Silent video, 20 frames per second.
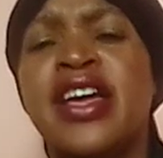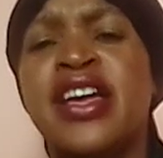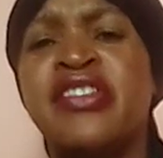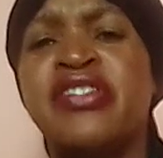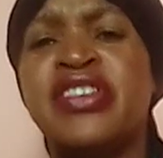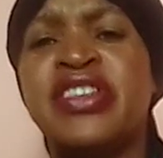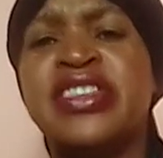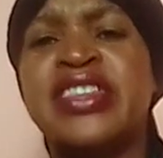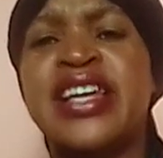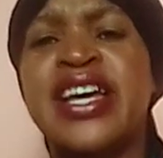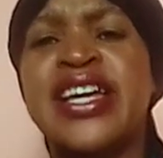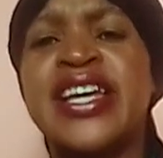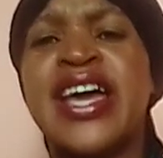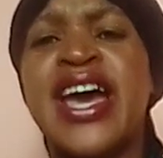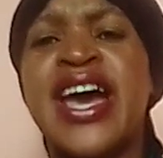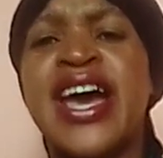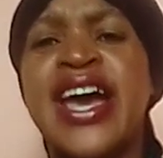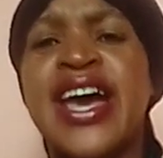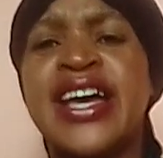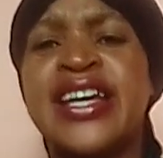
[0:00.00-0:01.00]
even the
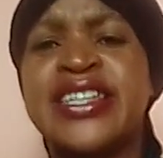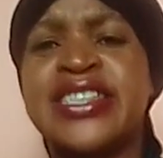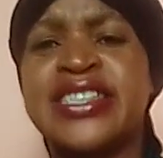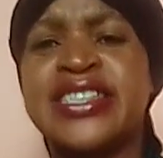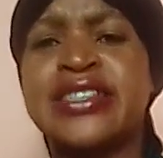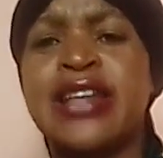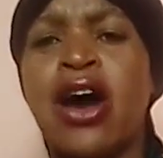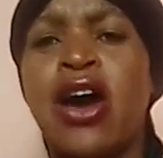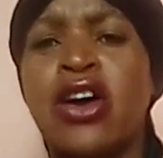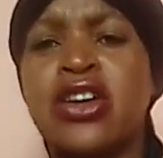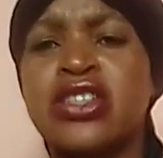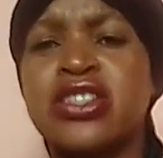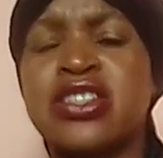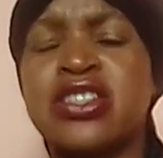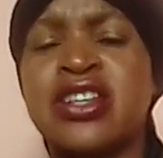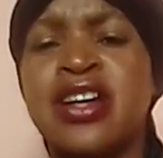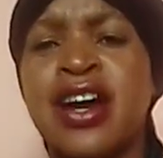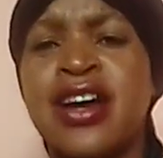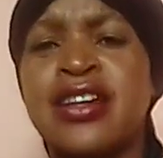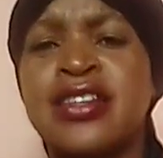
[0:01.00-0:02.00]
year
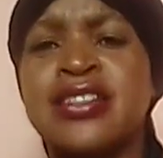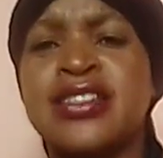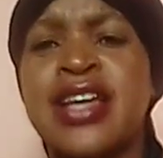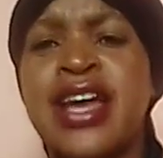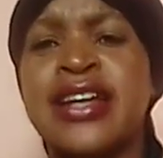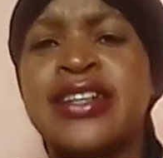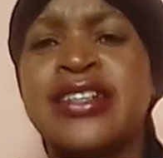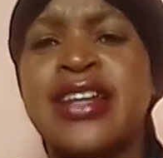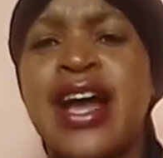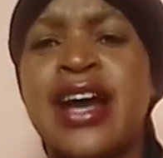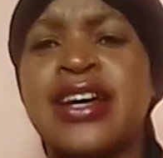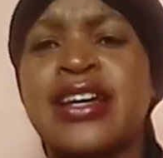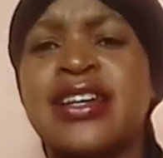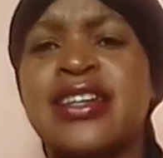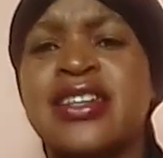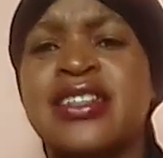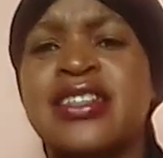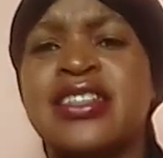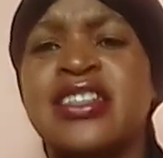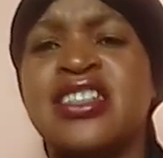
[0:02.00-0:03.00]
starts, guys, and like
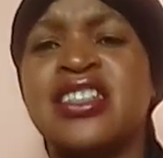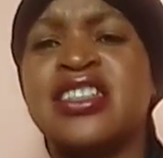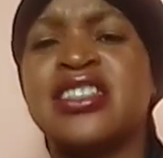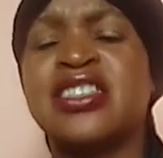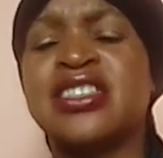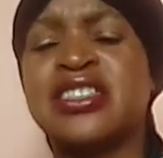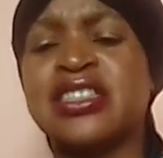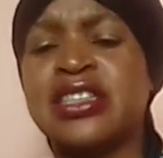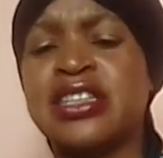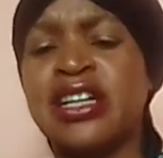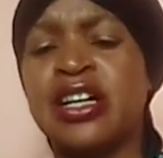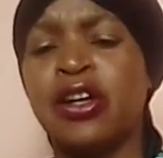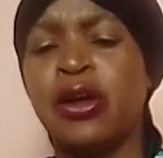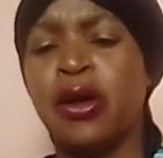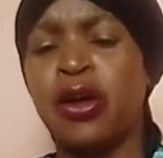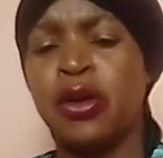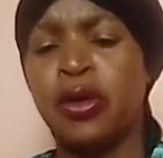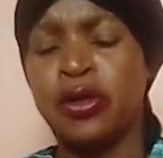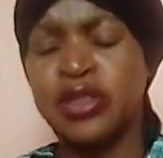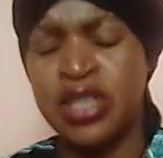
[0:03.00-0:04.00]

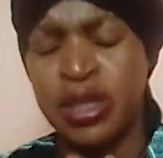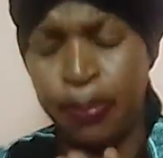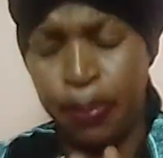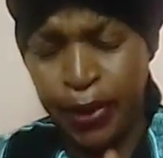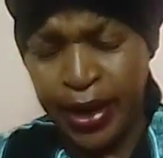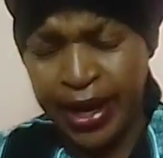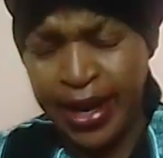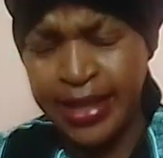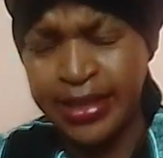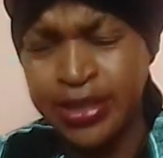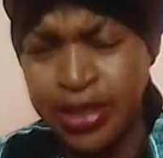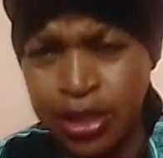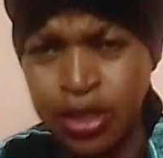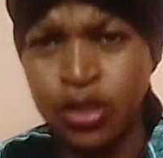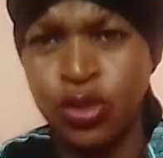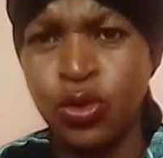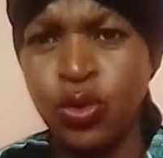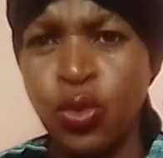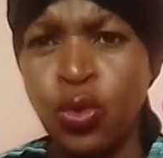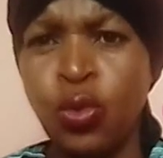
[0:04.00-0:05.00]
still
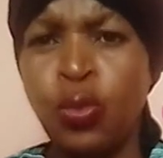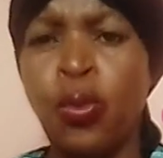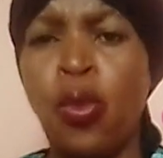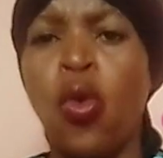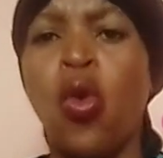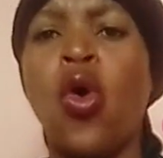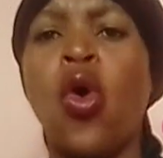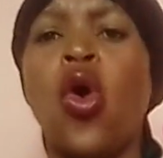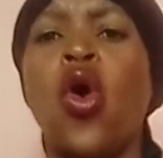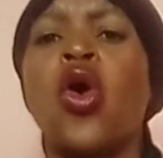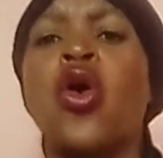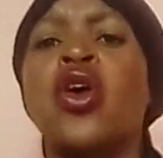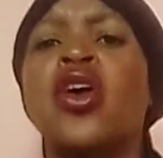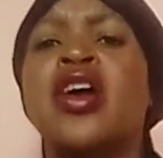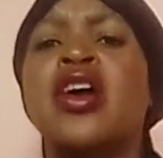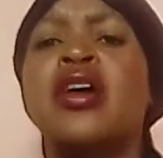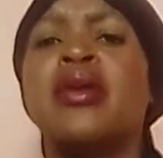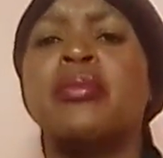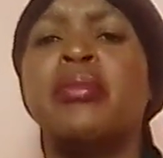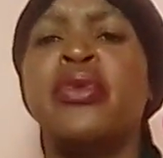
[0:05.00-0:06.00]
depressing you more
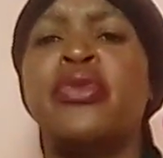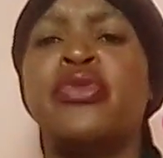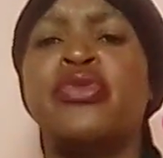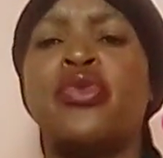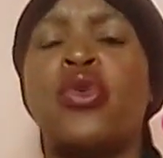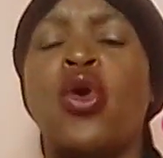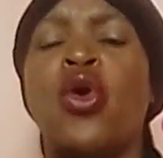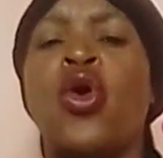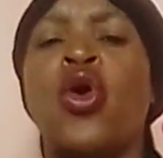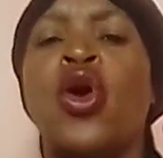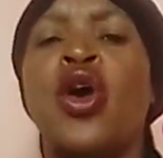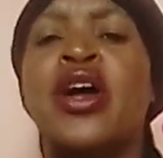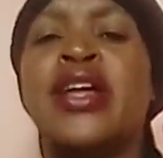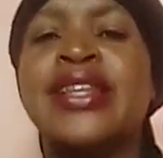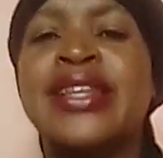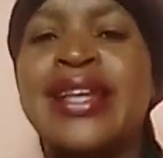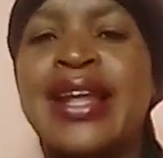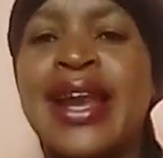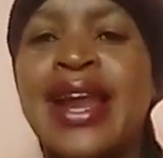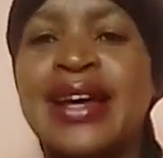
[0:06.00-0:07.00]
before
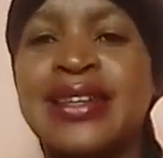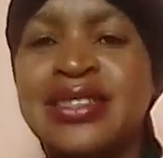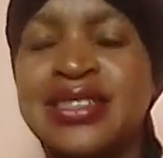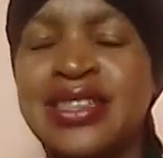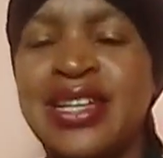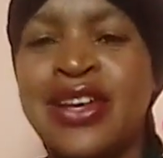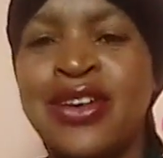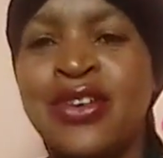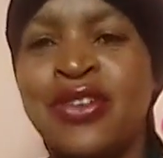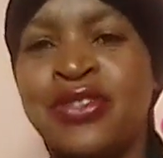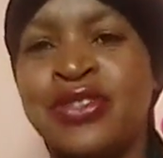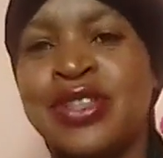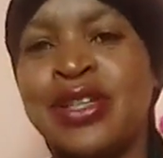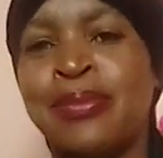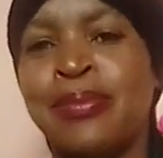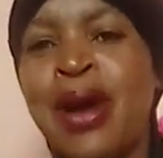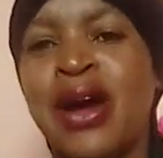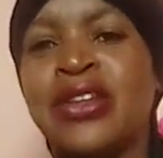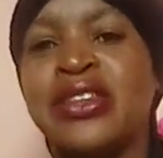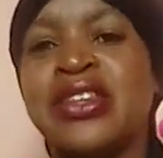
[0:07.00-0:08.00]
the last day of
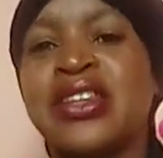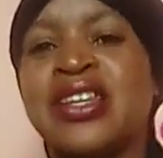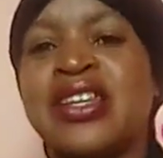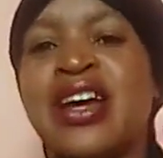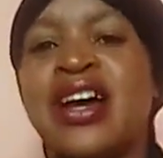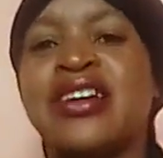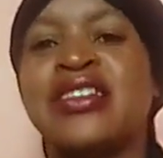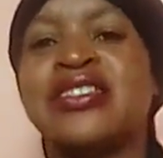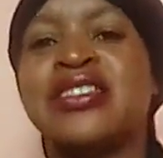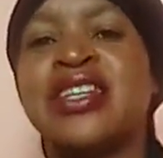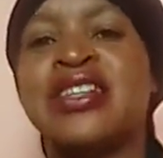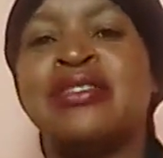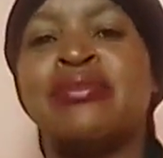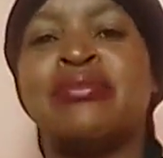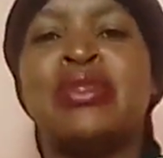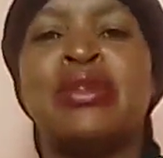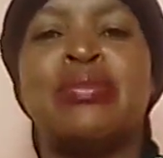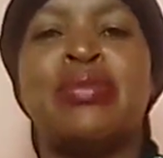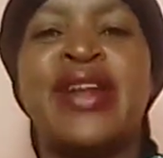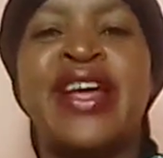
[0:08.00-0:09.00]
the month, guys,
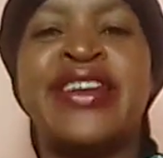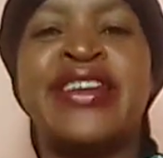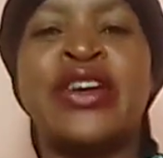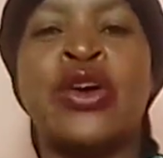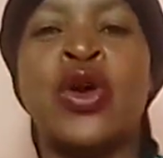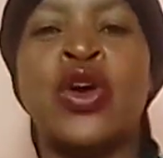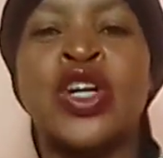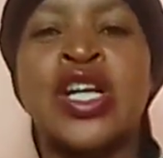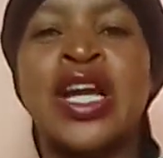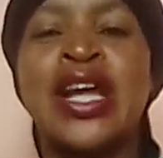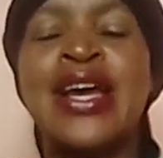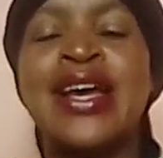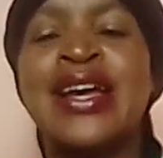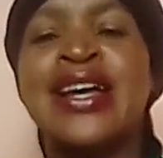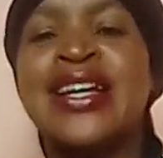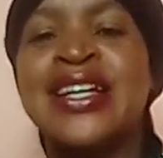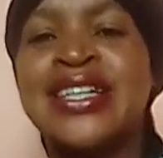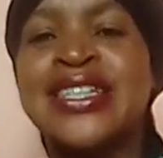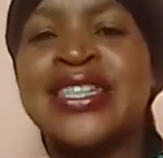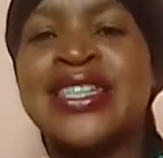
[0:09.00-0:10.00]
and be planning on
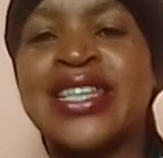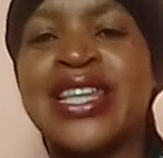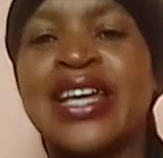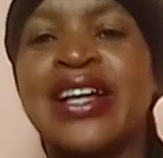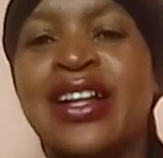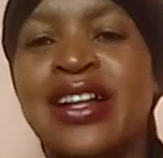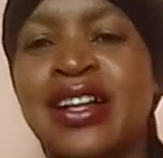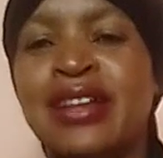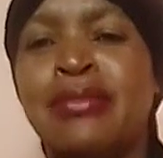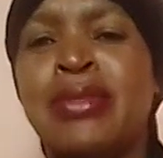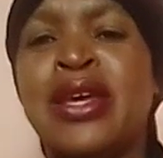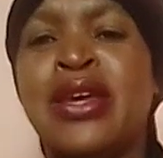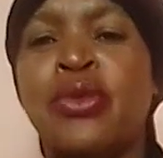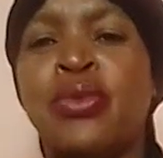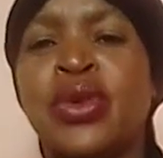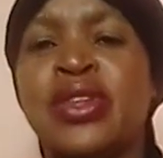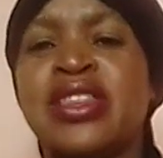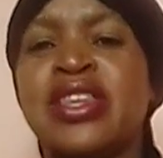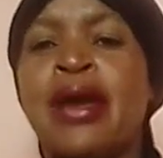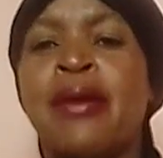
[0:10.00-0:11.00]
still
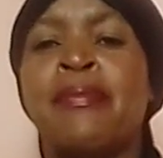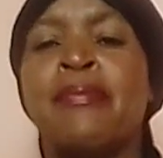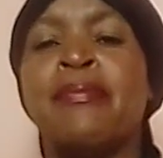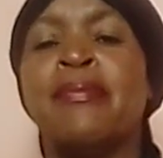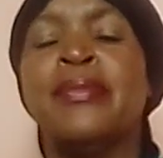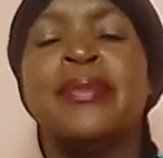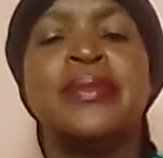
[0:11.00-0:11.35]
being with them,